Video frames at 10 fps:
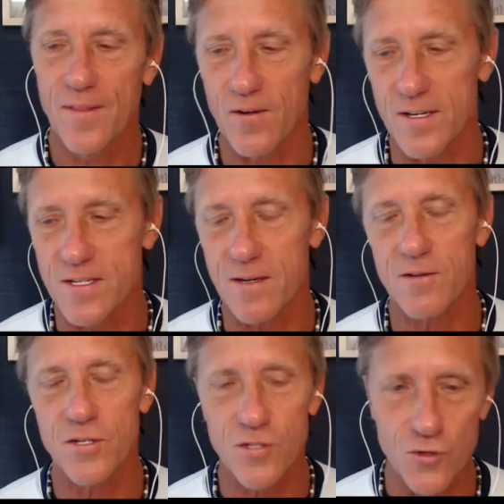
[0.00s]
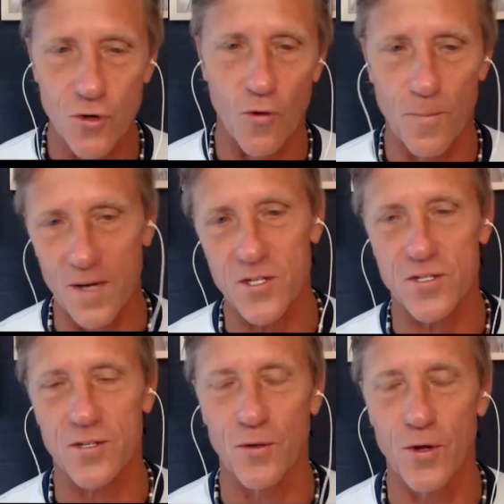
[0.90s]
there is so
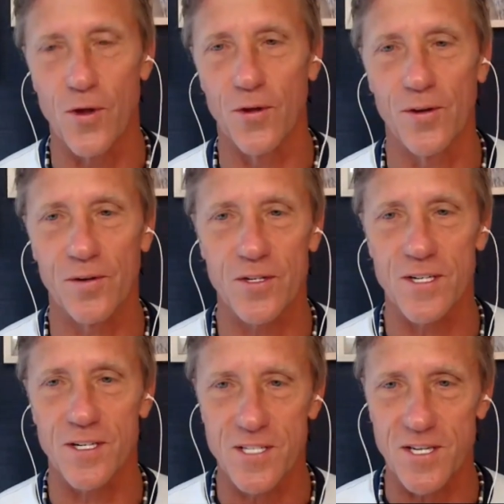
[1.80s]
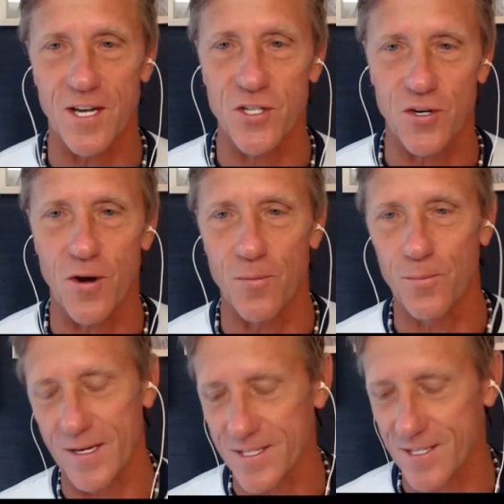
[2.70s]
much to learn because it's such a
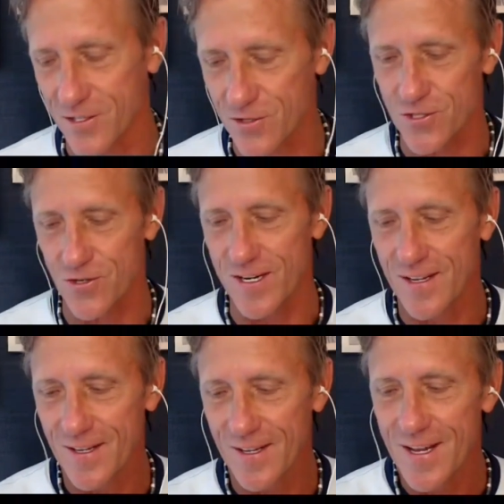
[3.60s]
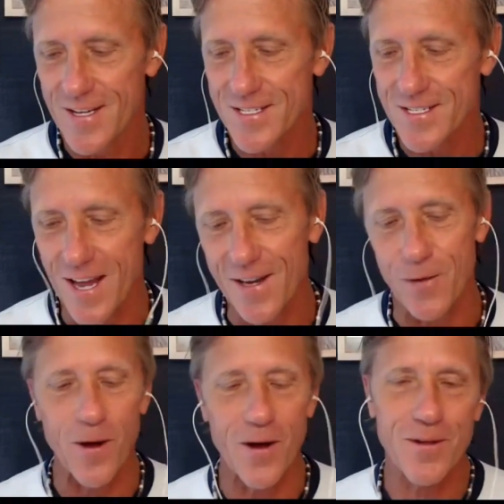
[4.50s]
complex industry.
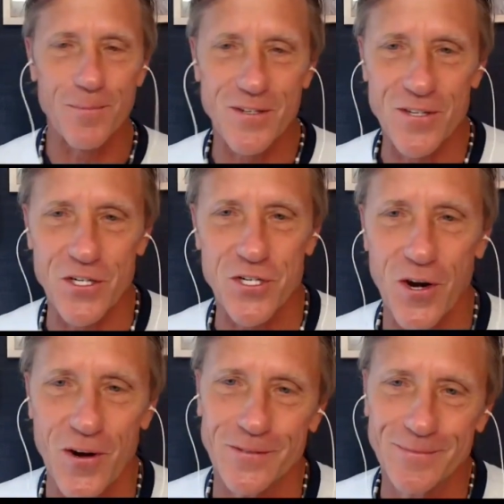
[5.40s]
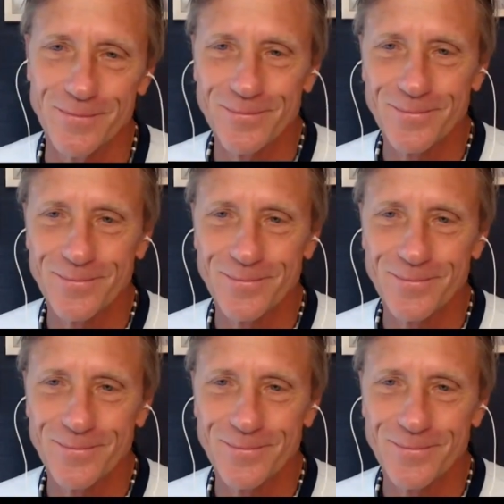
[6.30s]
Lonnie, welcome to the show.